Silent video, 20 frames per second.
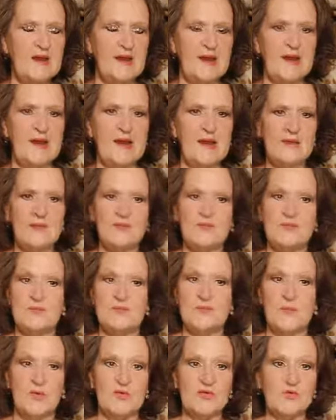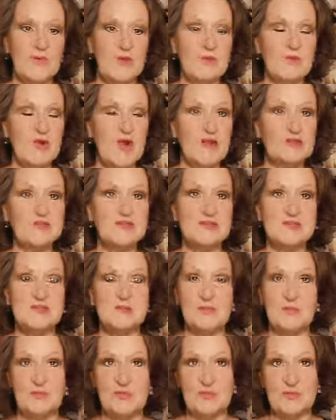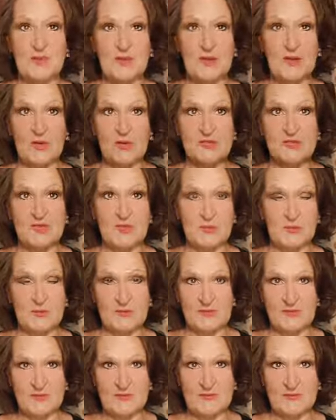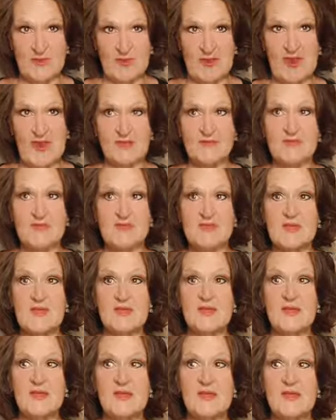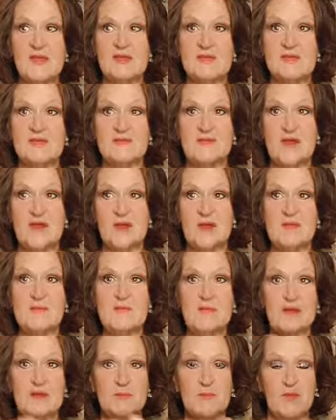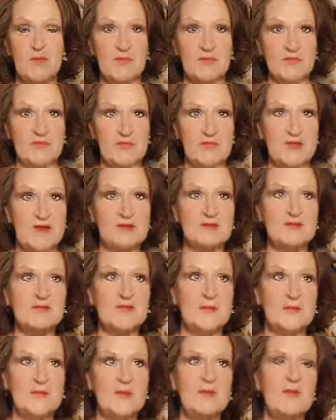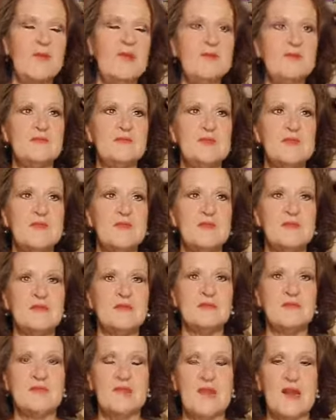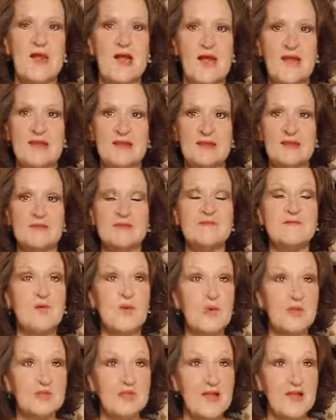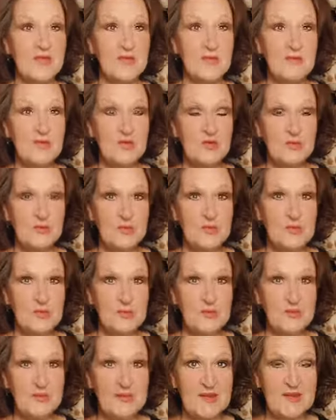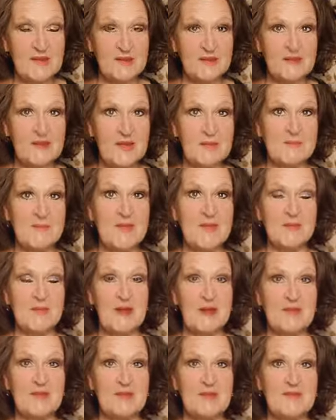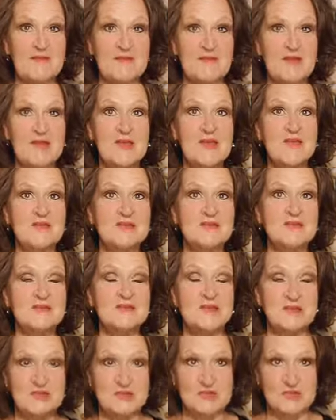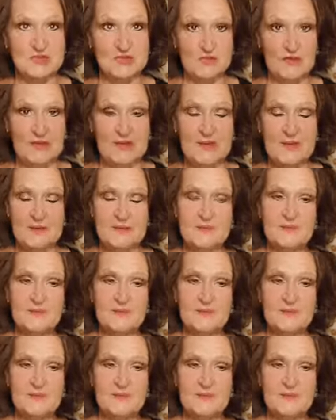Uh, most of my projects and most of my coaching and most of my everything is very minimal for the next couple of weeks so that I can focus on the beautiful human beings that make my life such a joy.